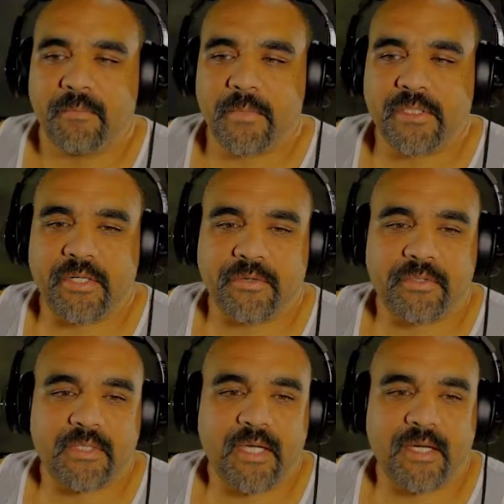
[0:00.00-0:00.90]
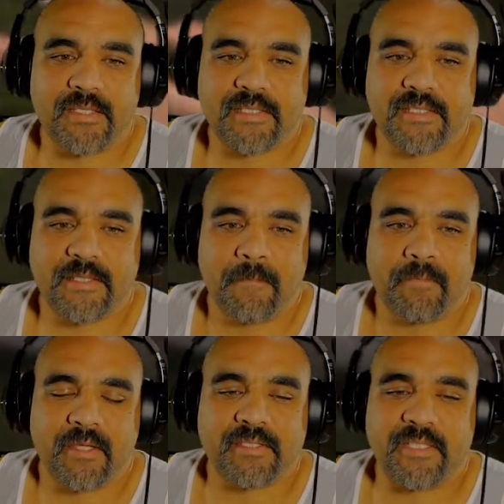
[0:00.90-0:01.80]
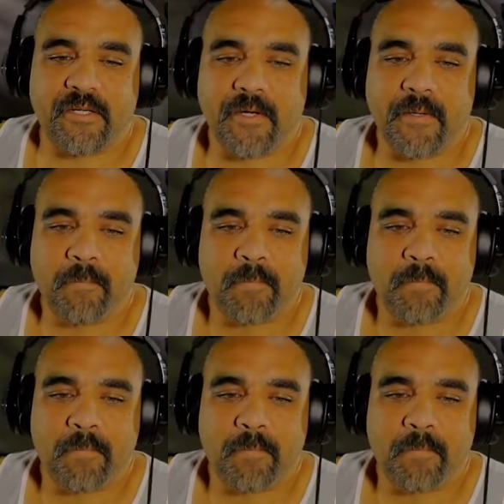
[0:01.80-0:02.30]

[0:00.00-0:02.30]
material cost, etc.